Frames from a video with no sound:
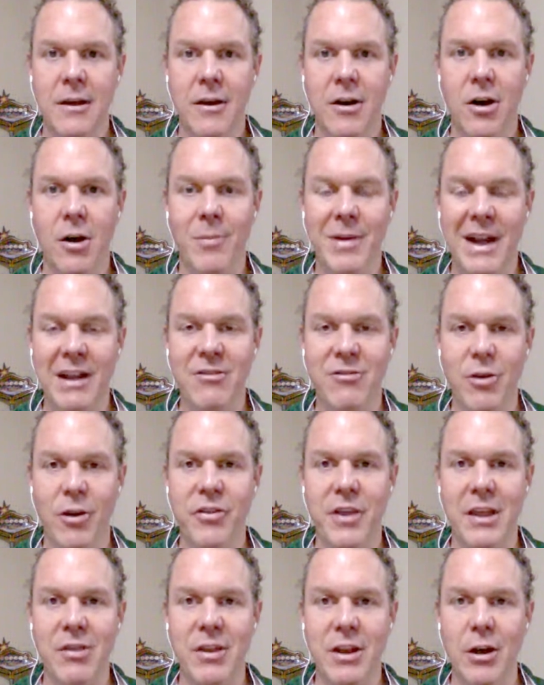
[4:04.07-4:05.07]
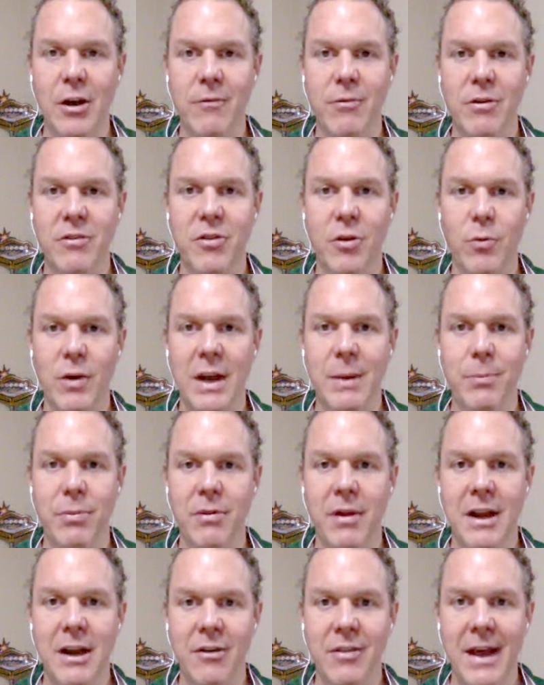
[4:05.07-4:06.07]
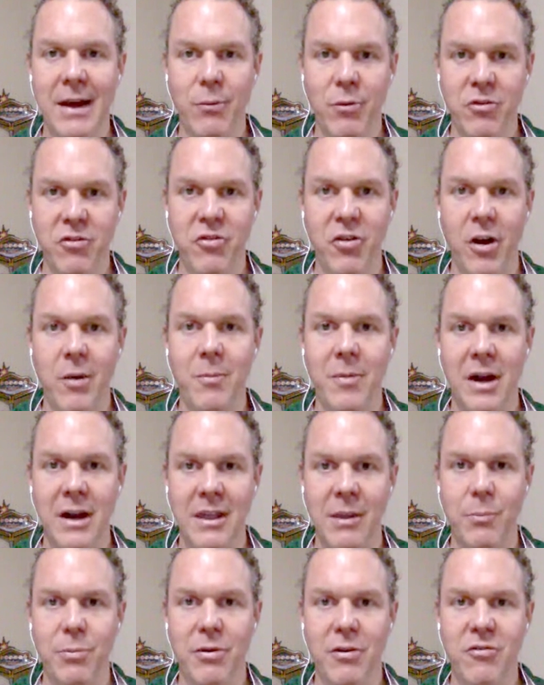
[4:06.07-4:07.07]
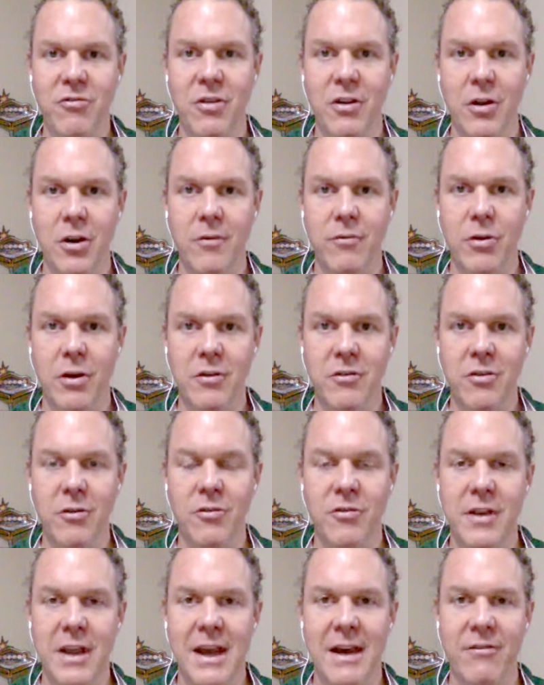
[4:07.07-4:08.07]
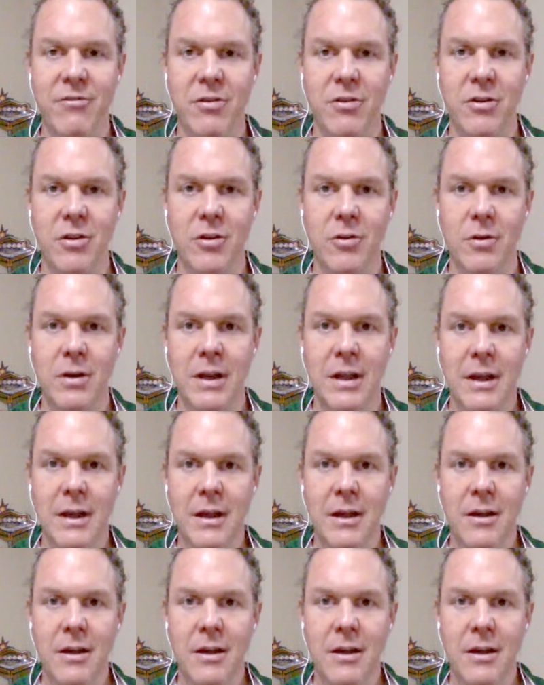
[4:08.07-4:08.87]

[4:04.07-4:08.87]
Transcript: Um, but I still think the over is the right play here. That was sharp money that pushed it over on Tuesday afternoon.